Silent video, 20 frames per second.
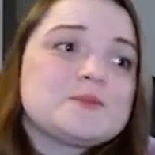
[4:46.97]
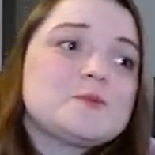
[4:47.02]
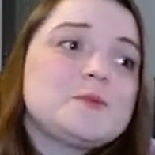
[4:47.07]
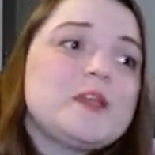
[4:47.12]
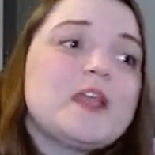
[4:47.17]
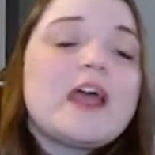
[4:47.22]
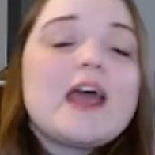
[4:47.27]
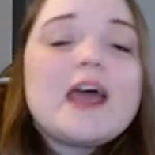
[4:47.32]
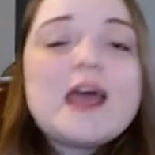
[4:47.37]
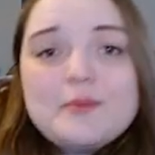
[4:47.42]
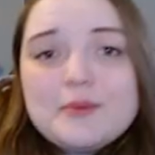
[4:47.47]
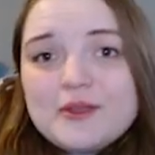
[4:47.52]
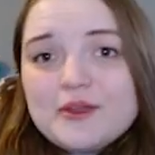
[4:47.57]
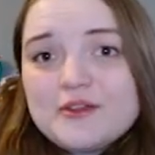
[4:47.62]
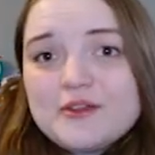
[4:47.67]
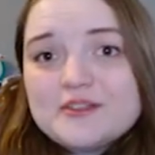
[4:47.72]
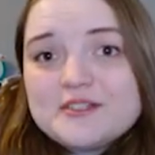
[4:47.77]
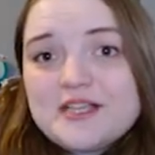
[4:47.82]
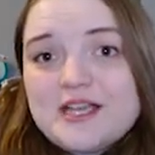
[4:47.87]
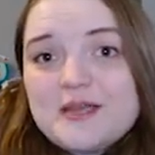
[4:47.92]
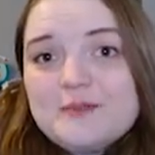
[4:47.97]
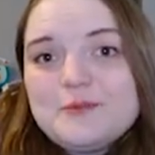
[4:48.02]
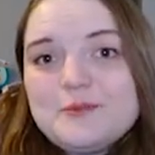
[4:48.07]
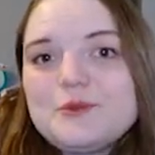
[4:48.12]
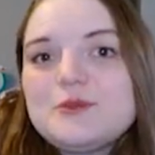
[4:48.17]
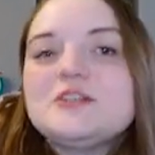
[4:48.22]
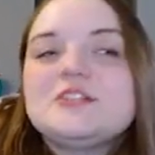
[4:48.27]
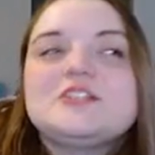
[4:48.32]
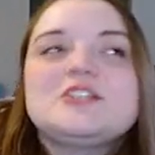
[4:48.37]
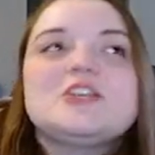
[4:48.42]
will be happy all the time, you
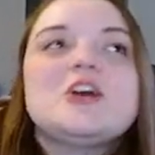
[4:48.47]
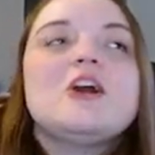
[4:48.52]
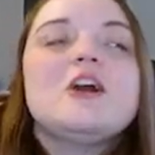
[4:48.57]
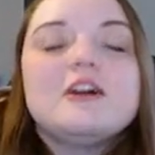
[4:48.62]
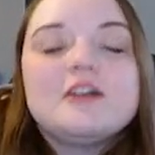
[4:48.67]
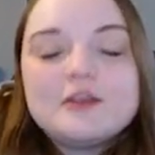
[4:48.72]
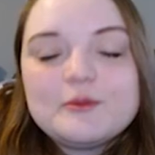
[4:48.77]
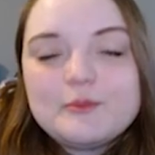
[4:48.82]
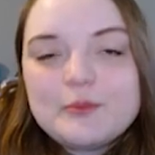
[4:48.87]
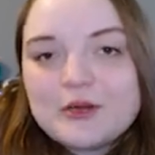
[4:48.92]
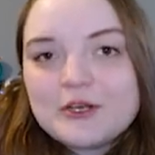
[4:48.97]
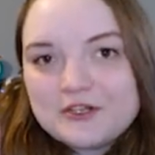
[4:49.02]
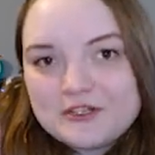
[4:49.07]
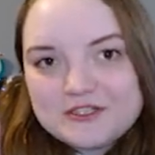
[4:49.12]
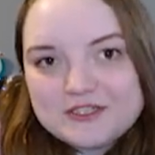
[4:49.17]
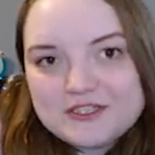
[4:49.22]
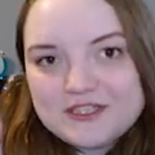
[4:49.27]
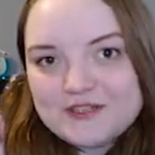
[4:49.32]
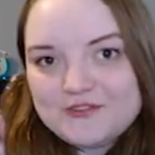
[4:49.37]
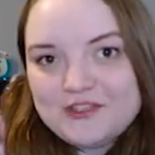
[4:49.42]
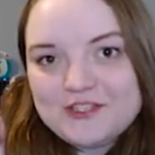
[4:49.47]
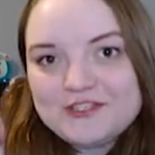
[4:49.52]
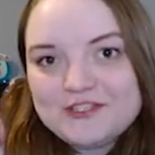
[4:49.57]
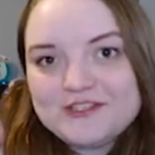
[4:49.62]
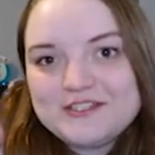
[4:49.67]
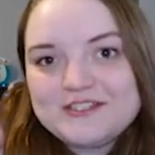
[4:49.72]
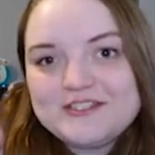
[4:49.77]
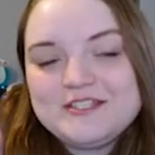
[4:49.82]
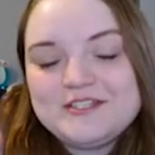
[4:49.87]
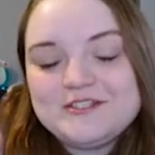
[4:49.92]
get a ton of perks living in
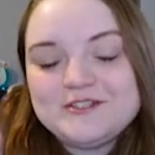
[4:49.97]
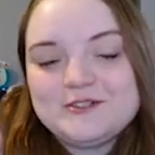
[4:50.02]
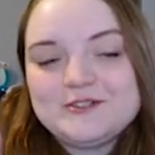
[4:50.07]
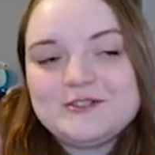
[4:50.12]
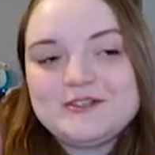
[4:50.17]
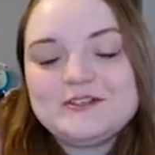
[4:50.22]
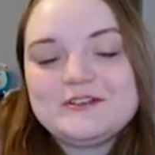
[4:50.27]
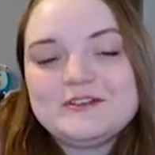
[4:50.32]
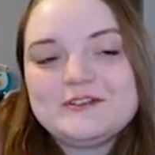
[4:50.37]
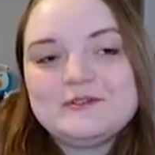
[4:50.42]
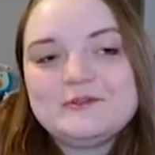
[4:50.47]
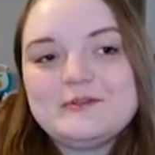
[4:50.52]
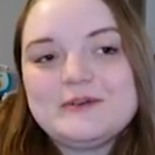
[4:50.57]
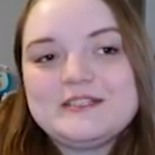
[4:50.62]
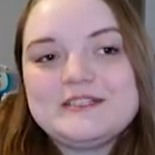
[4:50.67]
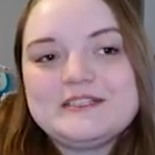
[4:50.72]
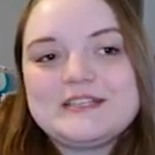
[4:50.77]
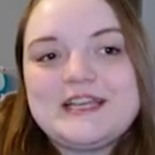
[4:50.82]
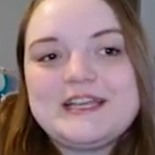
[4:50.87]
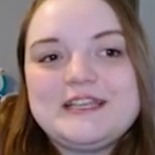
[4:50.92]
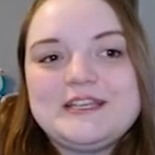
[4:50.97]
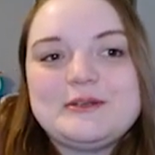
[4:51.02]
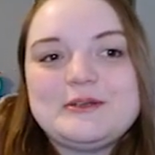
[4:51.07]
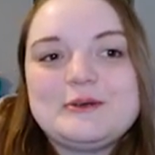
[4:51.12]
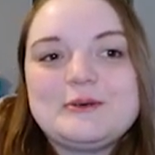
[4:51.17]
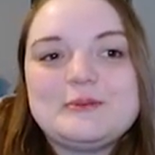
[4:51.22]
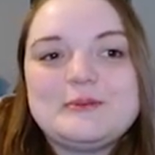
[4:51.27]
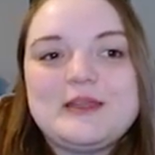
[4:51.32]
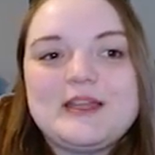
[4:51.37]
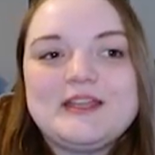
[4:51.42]
this tier 1 tiny
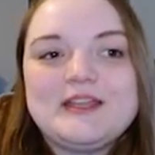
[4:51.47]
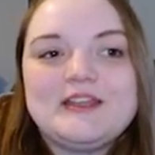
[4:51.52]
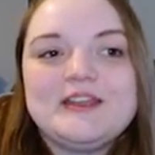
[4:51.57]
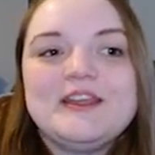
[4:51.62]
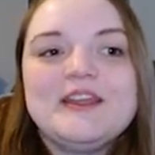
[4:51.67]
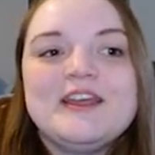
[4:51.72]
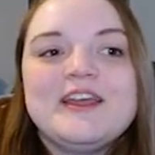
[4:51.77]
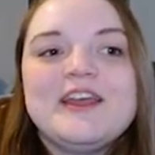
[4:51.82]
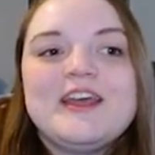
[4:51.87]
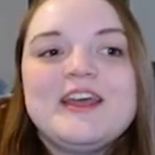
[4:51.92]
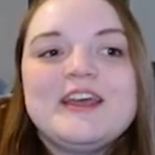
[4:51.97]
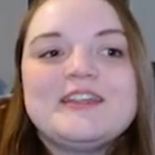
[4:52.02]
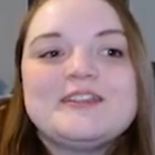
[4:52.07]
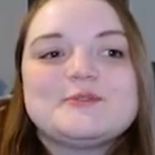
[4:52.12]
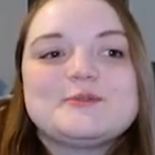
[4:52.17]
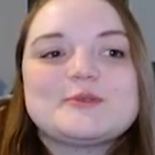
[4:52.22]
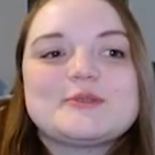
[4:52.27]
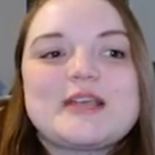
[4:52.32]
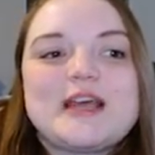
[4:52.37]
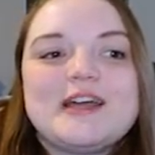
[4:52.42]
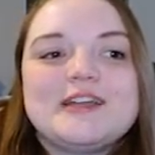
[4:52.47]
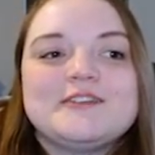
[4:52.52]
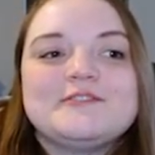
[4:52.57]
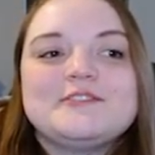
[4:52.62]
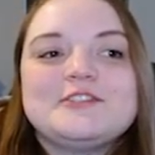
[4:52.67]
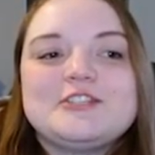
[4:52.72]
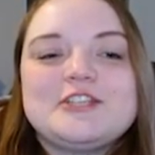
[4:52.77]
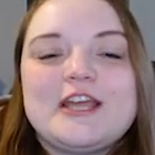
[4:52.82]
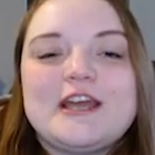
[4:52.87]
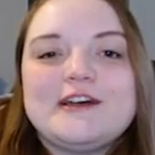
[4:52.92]
home. And this was kind of a
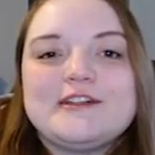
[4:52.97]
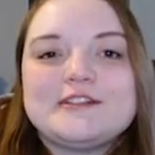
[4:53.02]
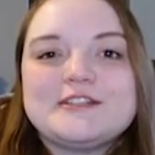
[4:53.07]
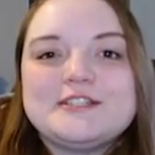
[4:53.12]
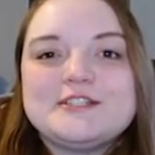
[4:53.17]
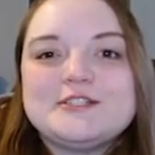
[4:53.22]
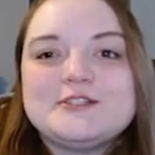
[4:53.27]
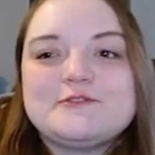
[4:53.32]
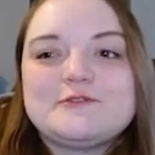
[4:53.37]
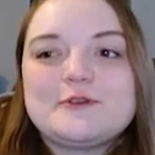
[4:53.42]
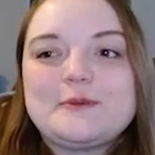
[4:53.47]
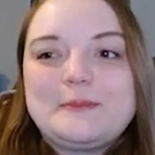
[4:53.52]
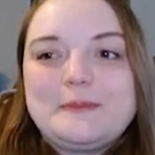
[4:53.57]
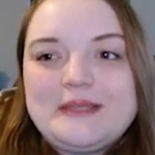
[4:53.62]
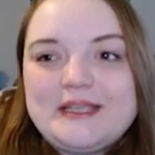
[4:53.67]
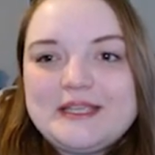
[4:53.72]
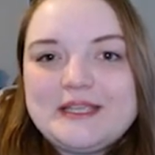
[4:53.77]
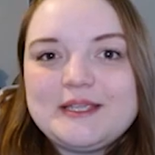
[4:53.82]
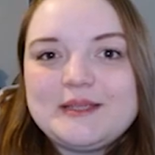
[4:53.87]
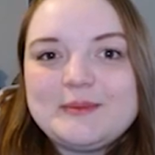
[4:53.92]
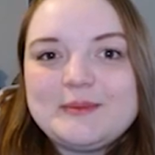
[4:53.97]
challenge for me,